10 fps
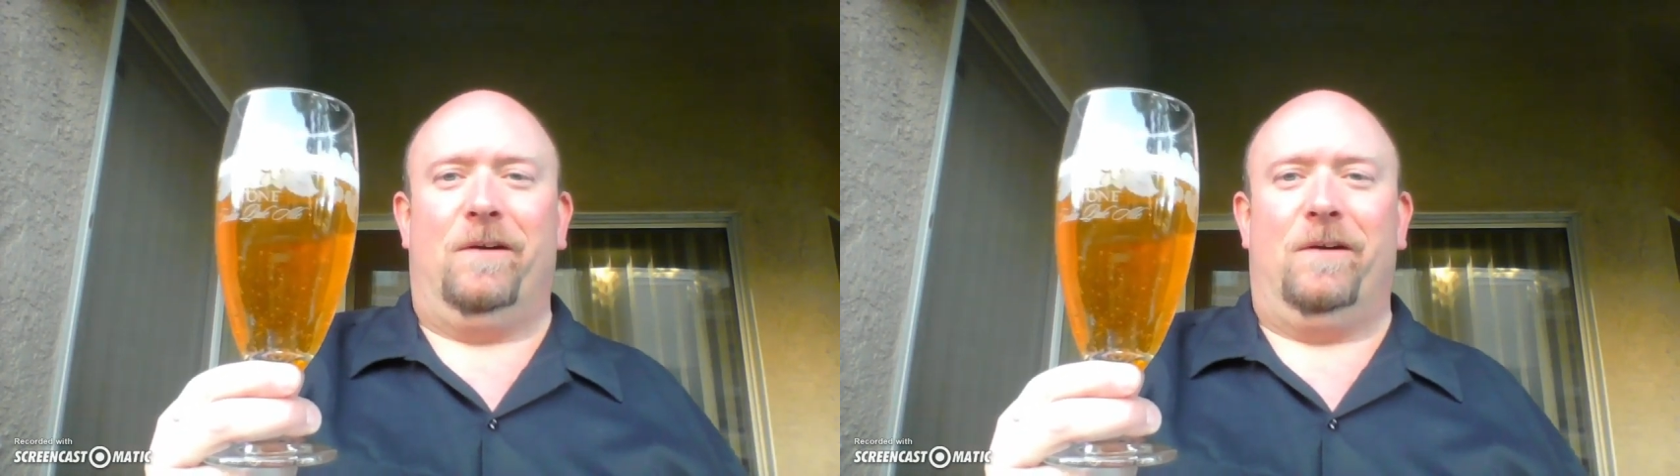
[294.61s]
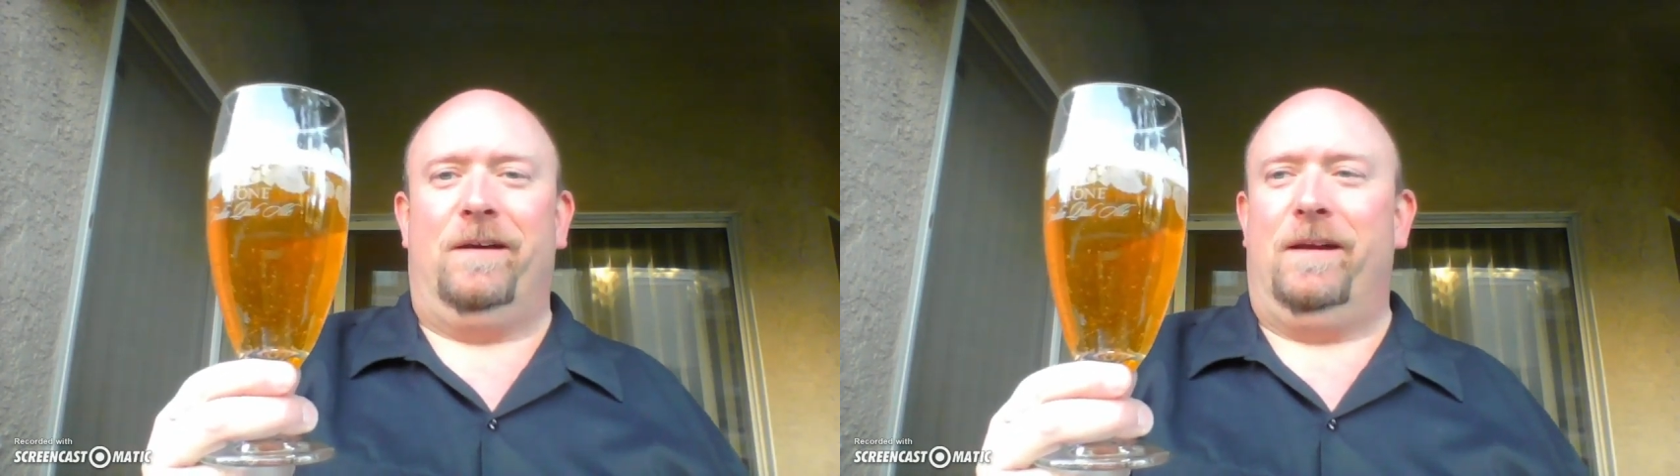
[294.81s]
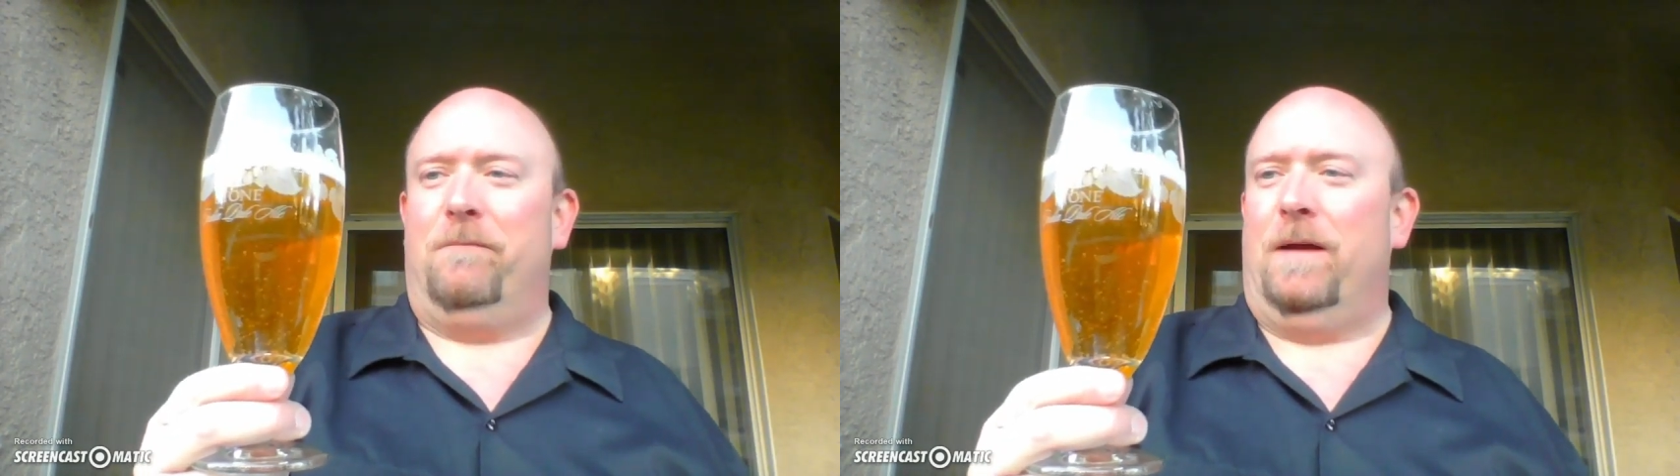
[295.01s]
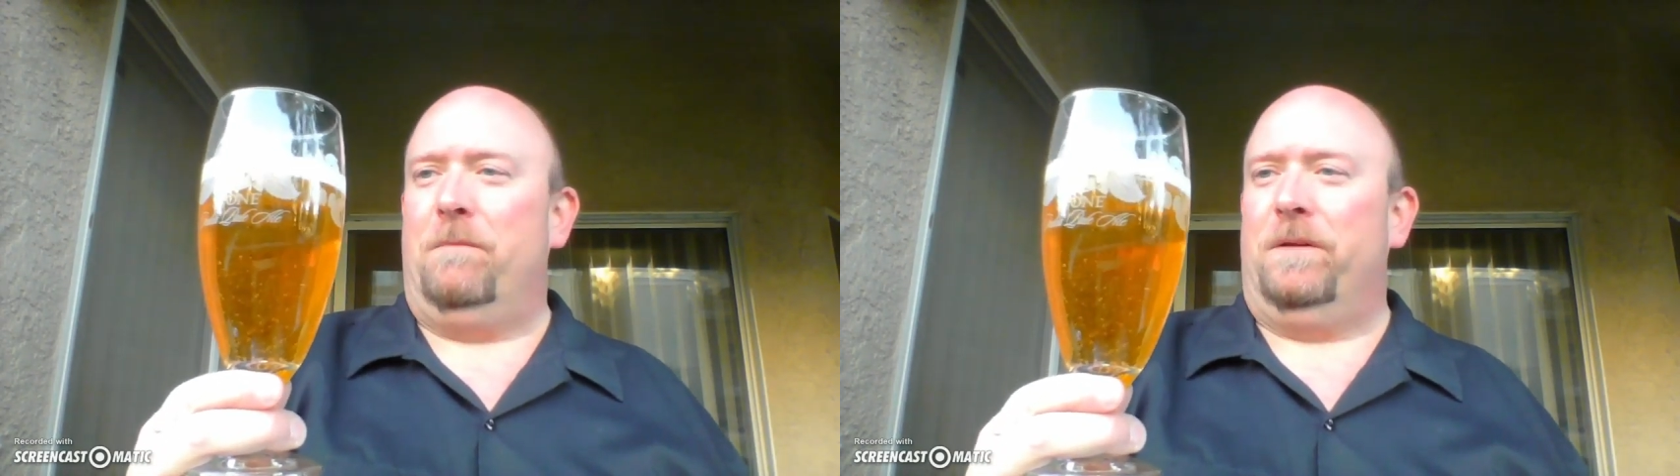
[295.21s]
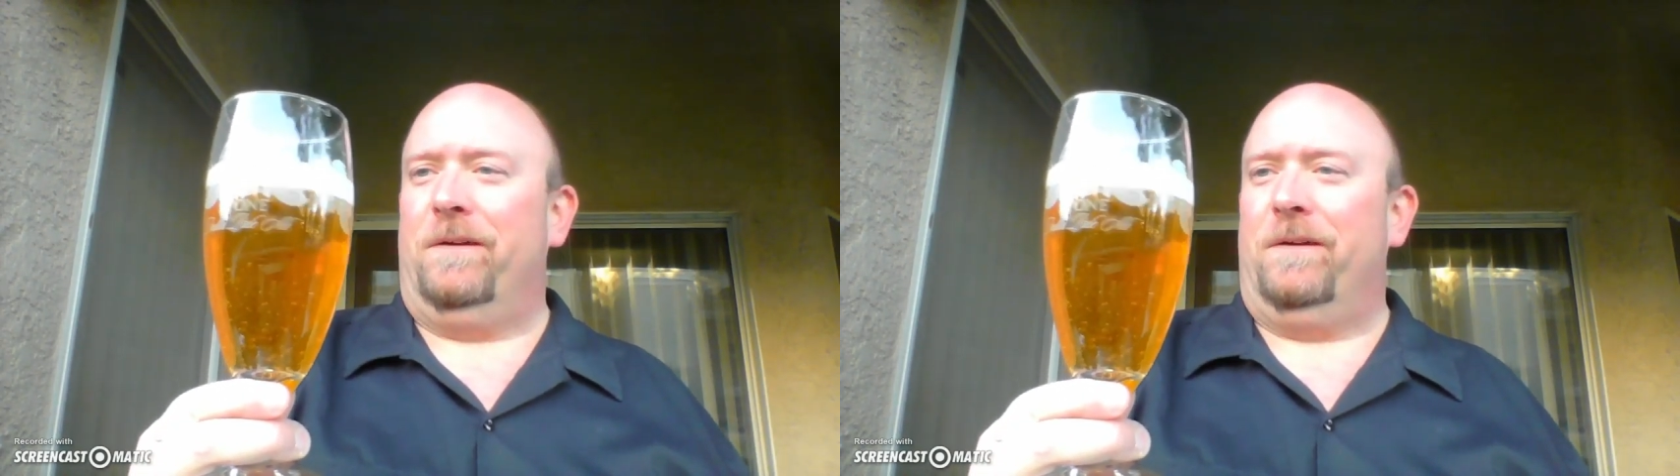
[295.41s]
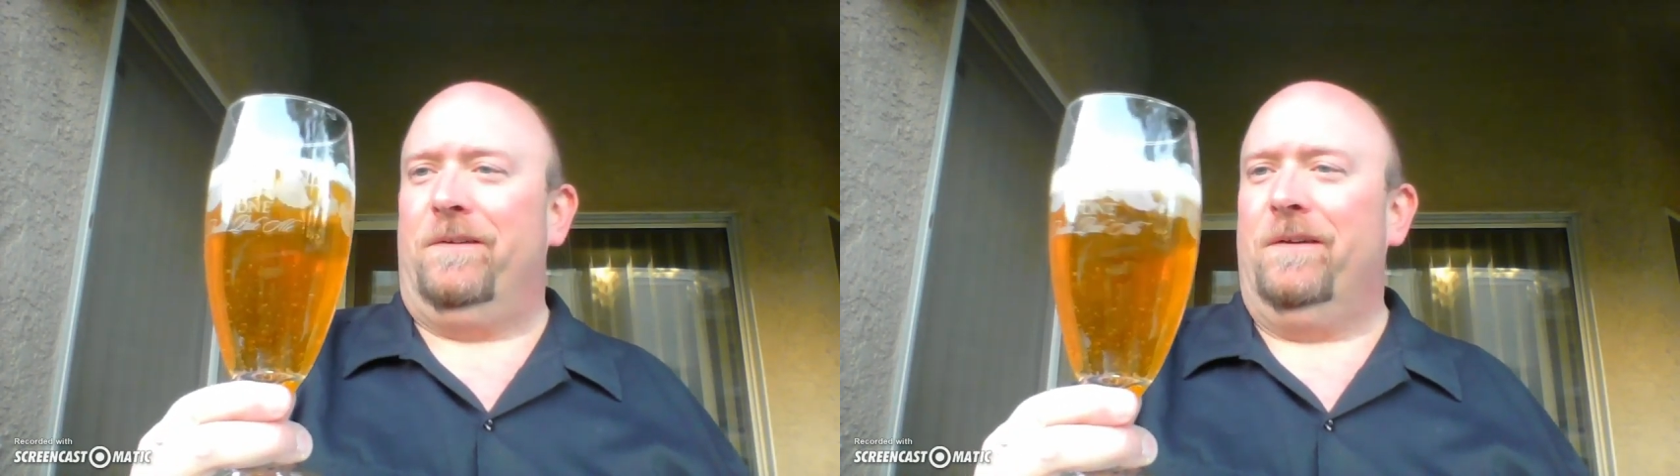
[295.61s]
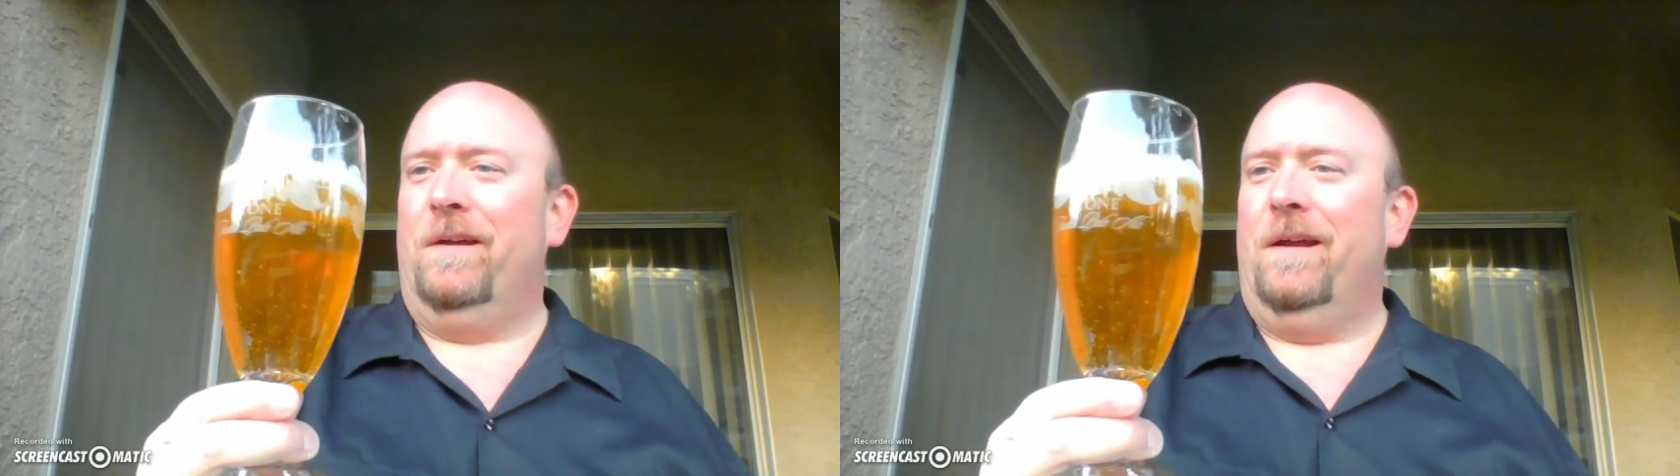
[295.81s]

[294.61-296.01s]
trendy and popular as